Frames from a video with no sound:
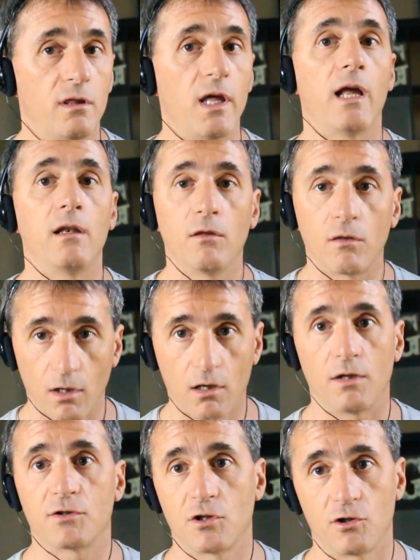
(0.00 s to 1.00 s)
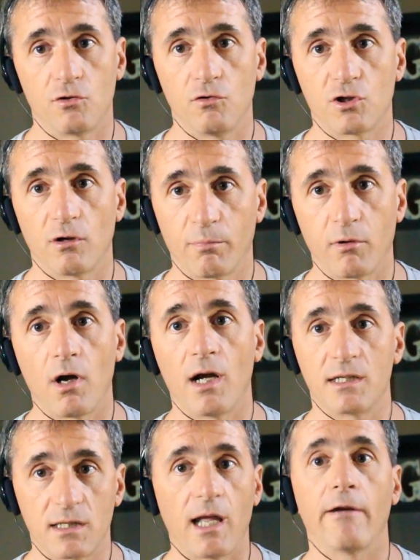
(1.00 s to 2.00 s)
then the Constitution
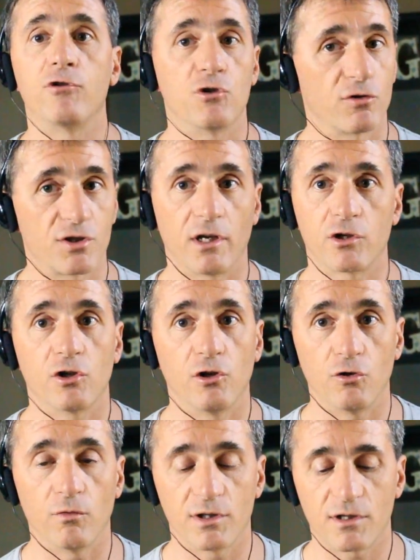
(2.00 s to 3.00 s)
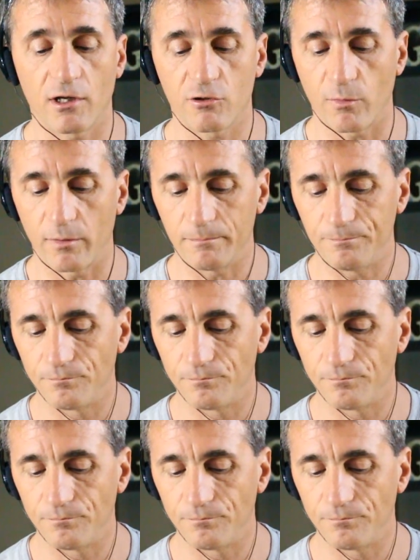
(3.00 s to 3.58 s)
applies. They have jurisdiction to do an assessment.